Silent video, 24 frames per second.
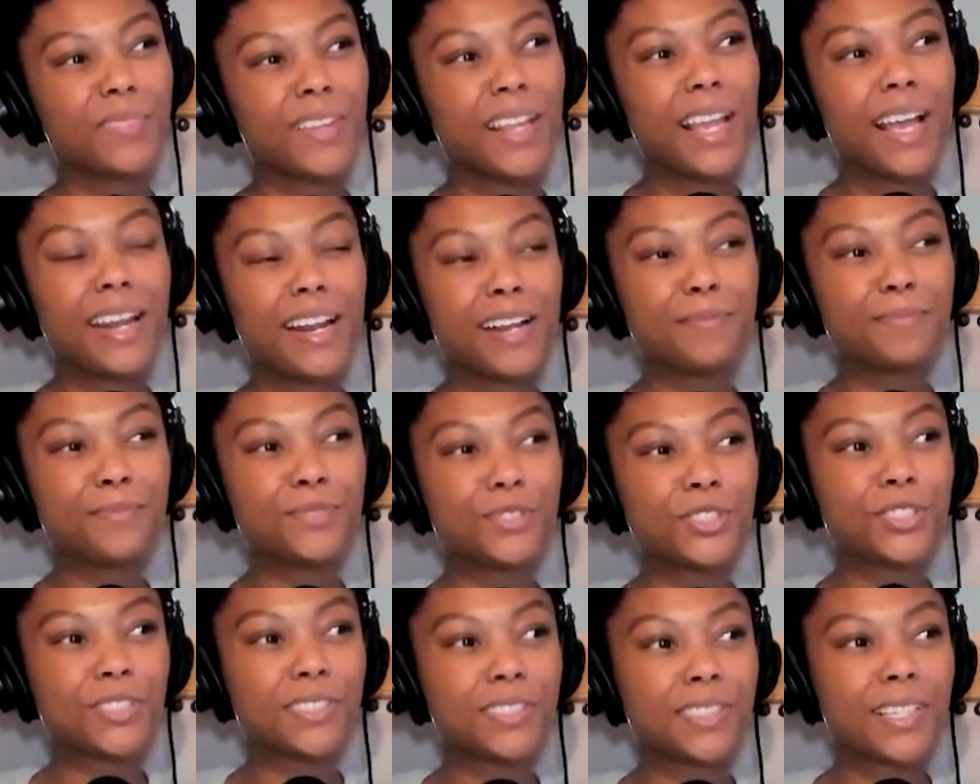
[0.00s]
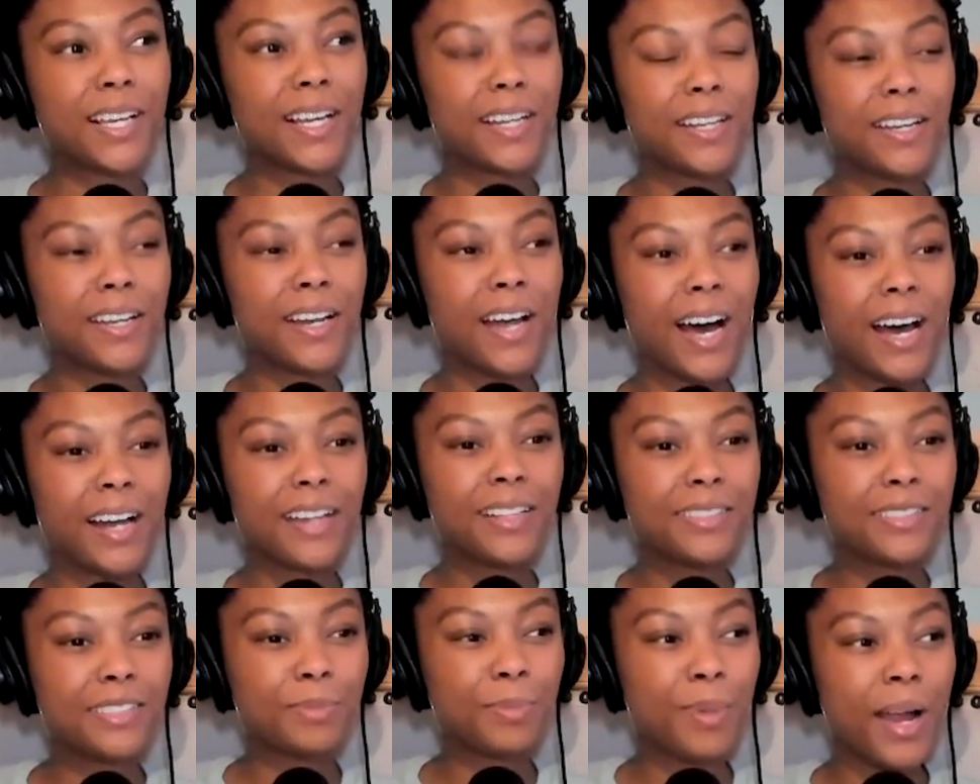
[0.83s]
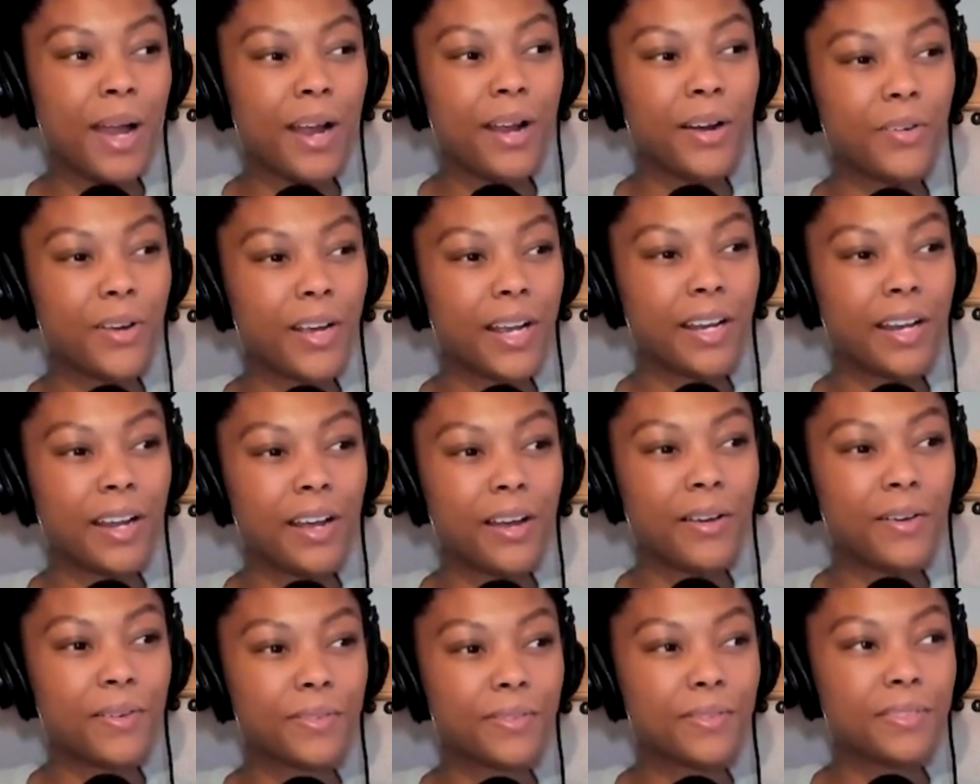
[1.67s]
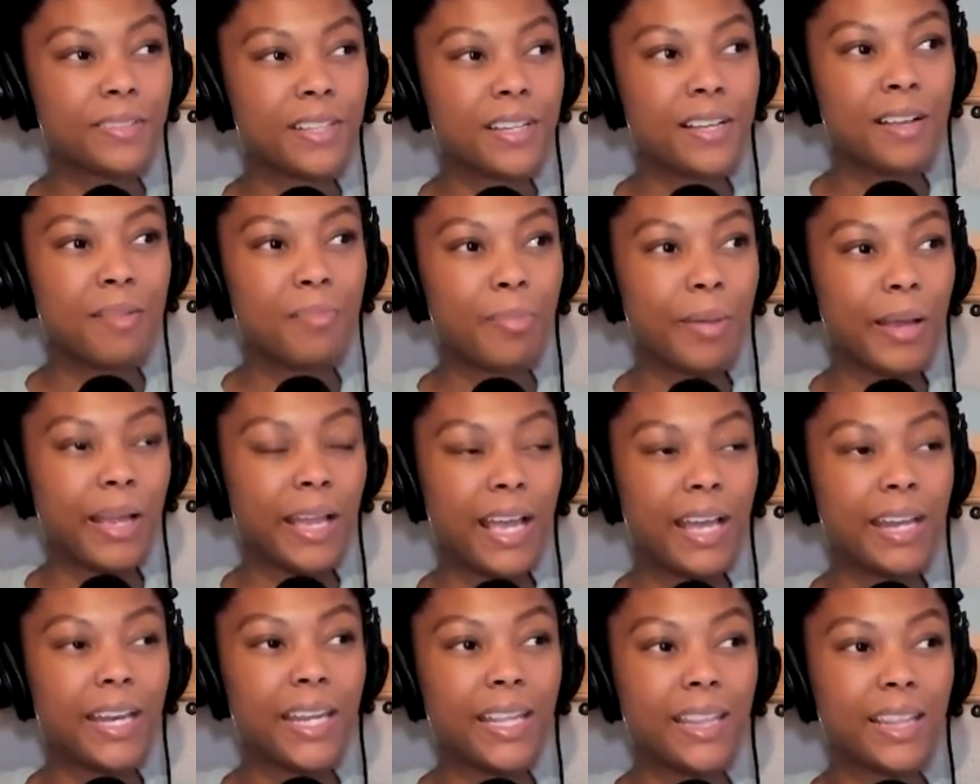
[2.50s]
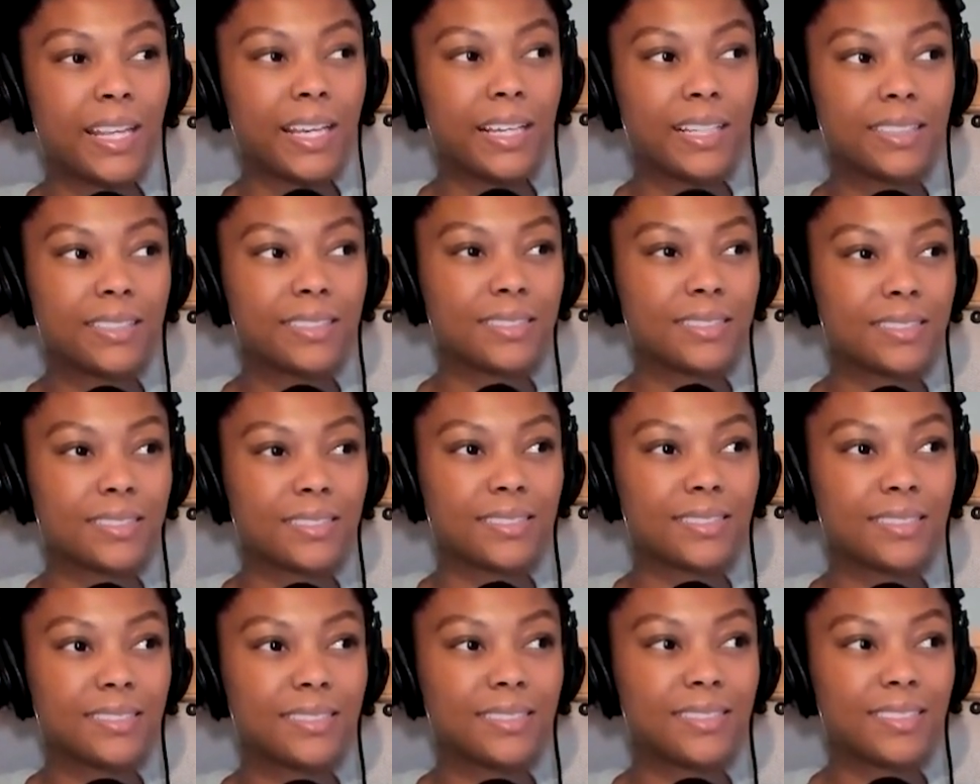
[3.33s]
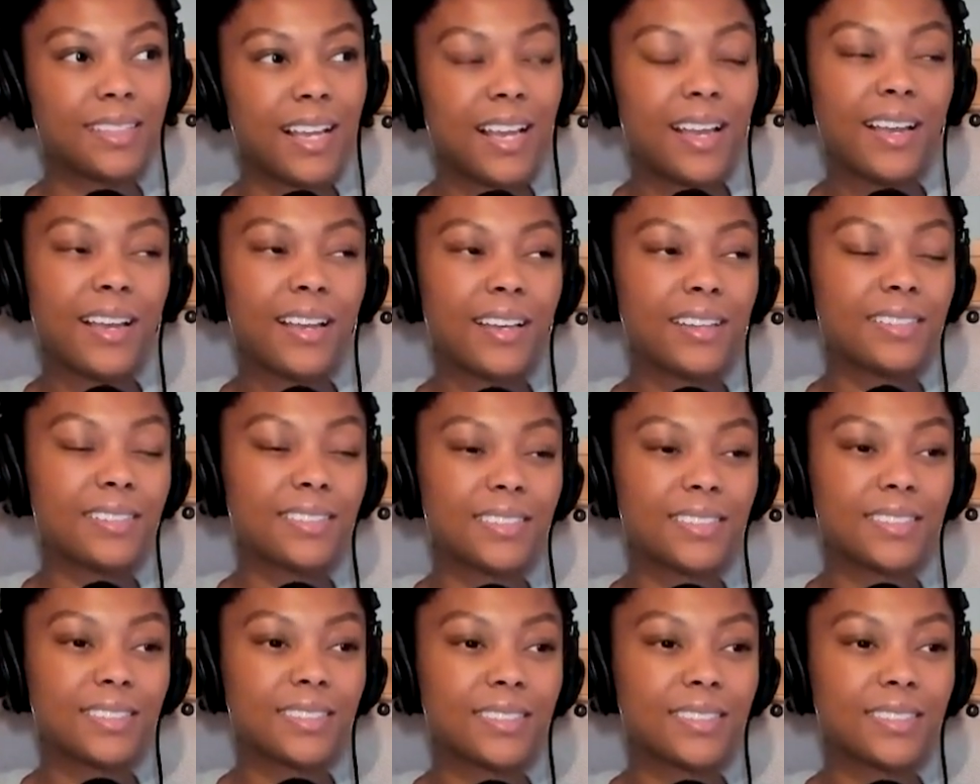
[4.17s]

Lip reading: And I'm just like not inspired right now by anything. And